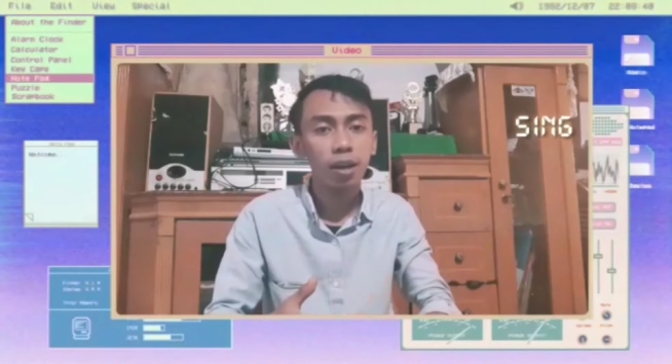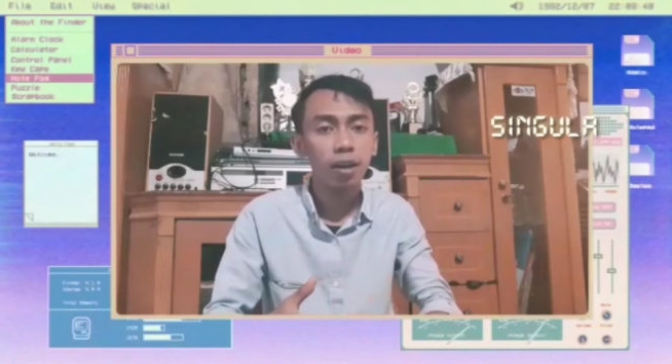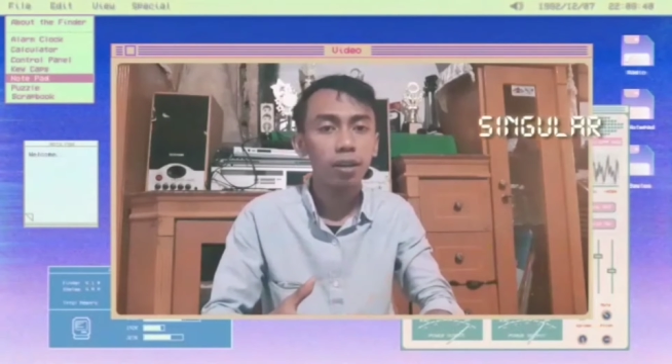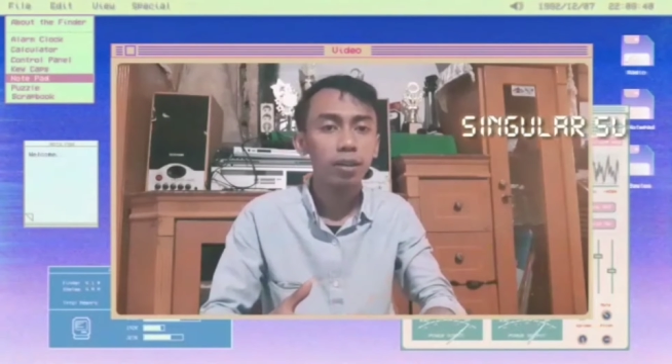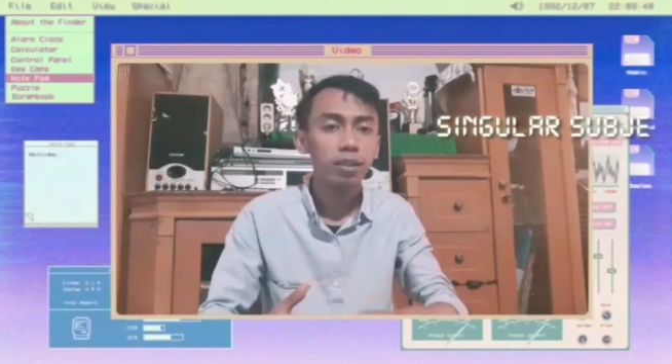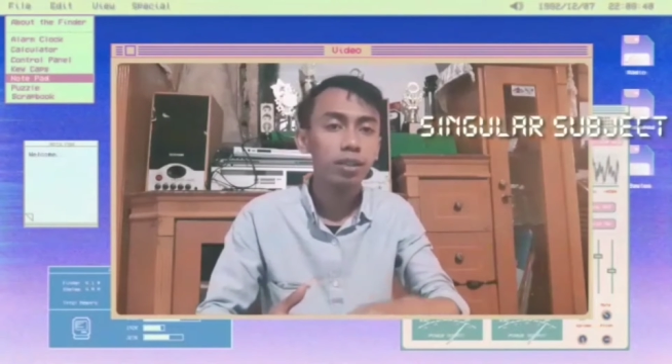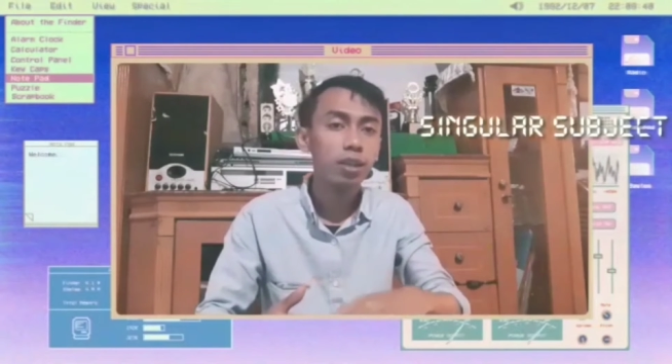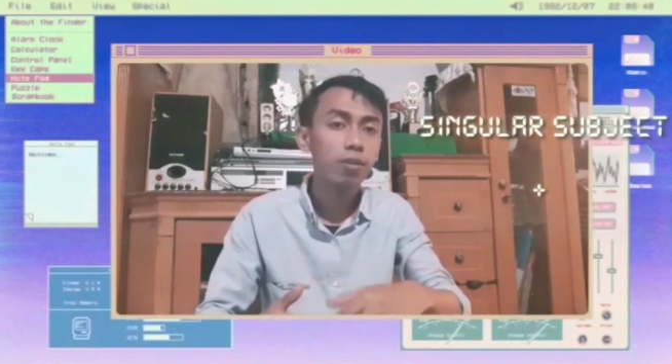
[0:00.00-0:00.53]

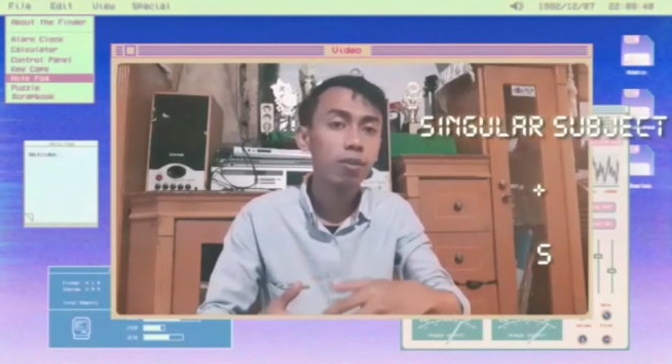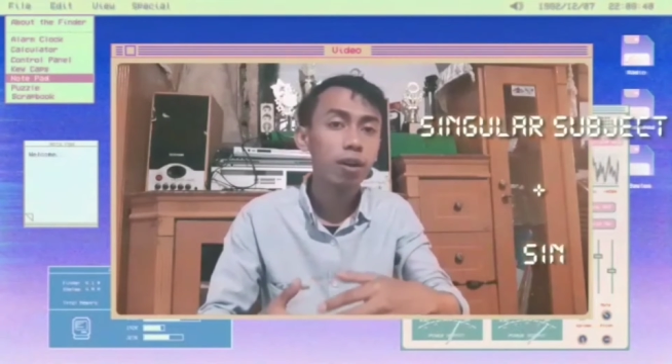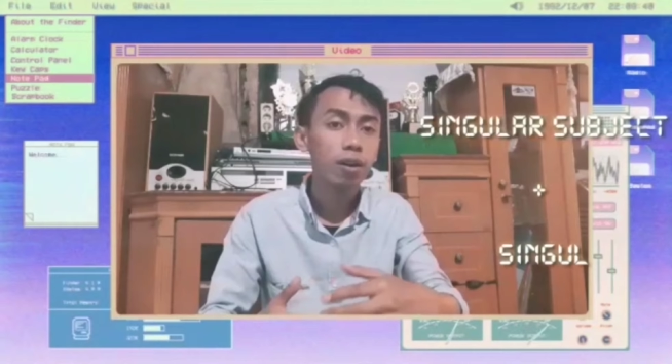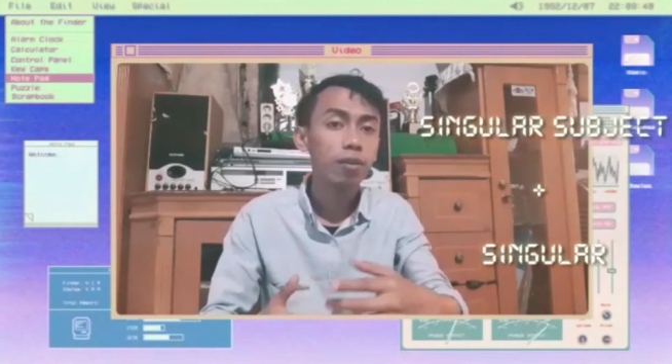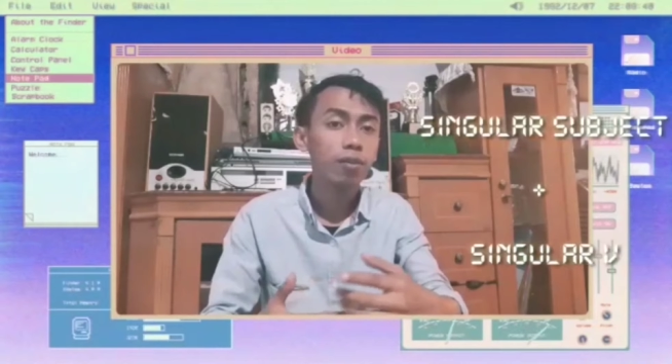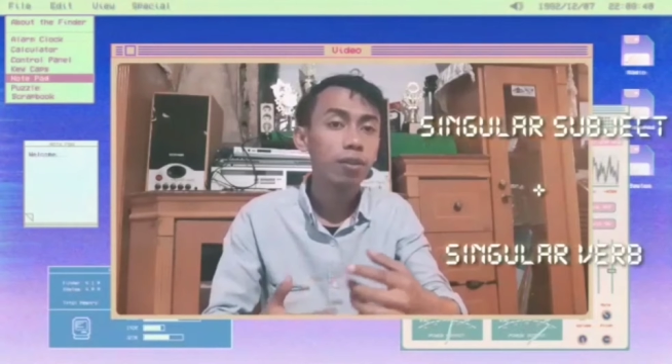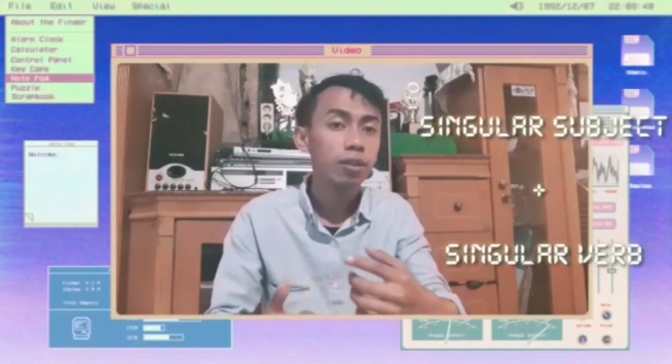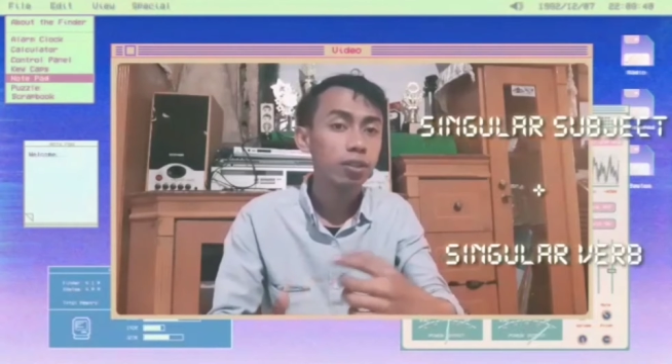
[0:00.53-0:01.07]
singular
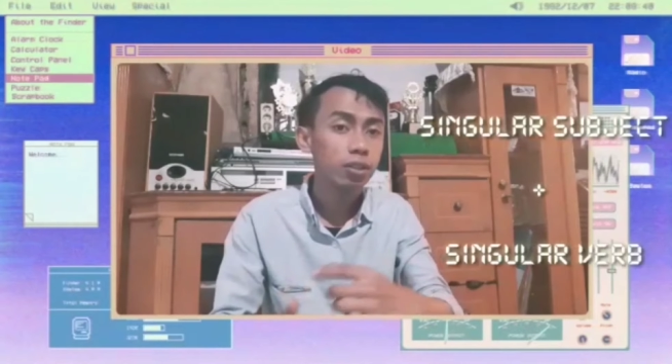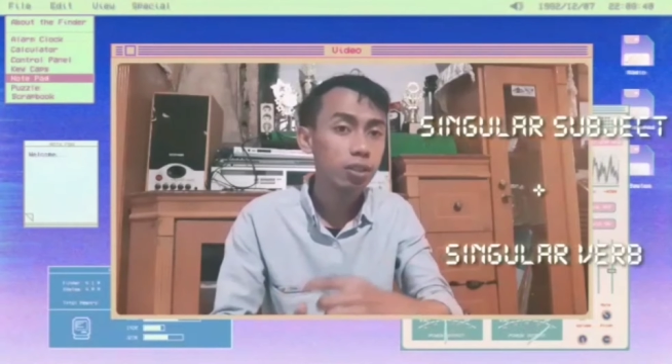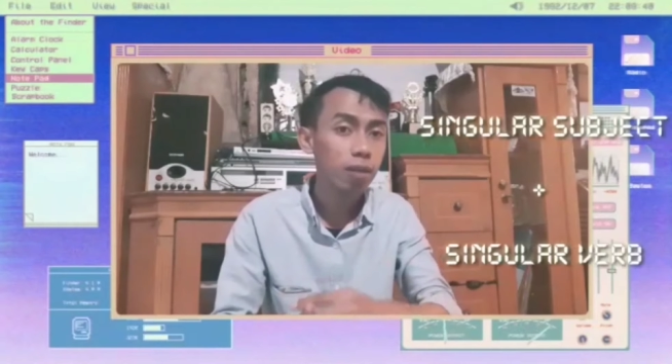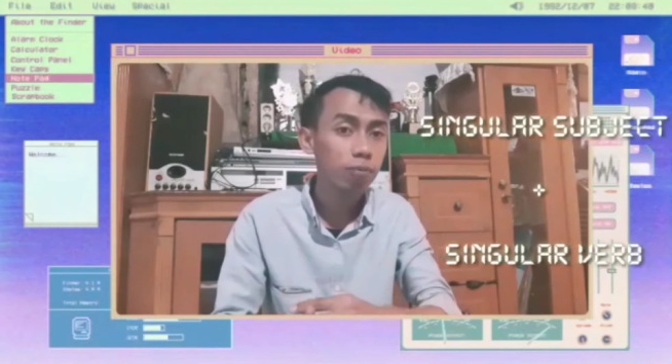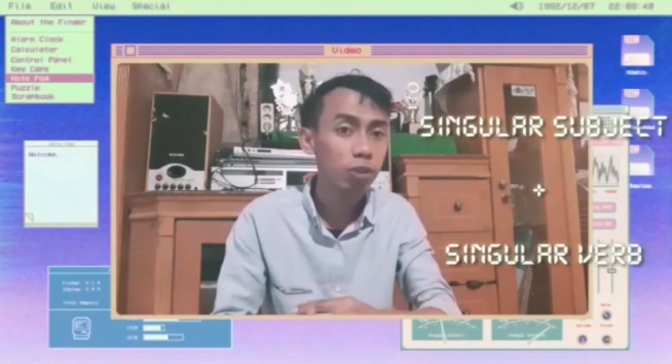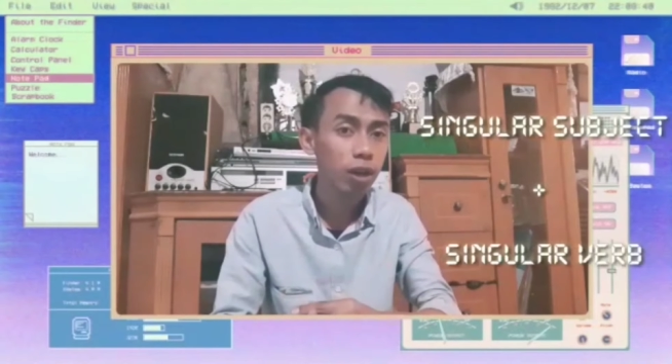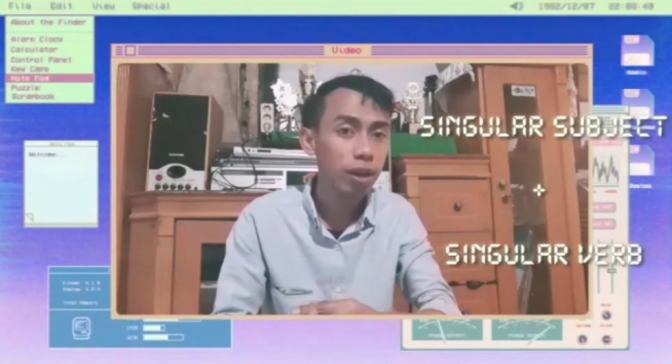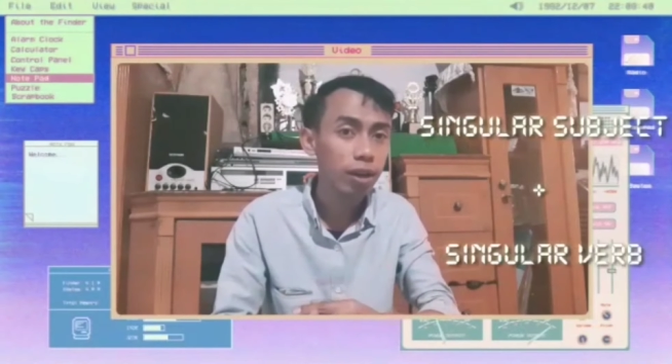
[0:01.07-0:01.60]

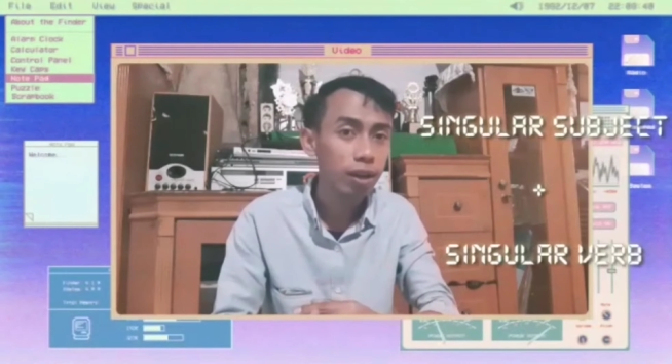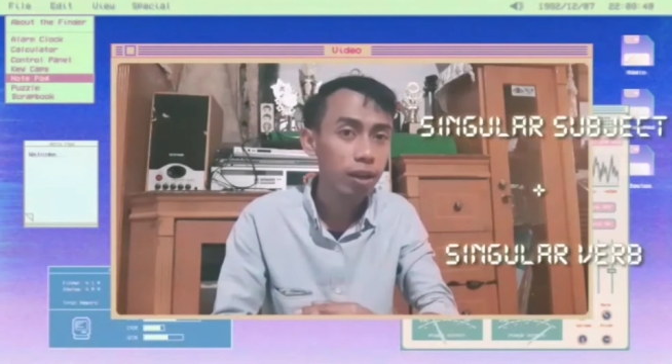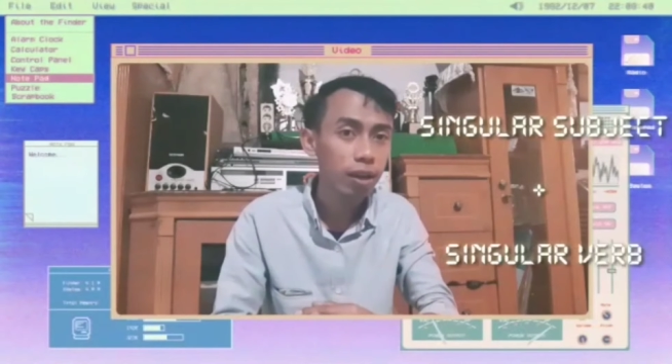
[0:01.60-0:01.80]
subject,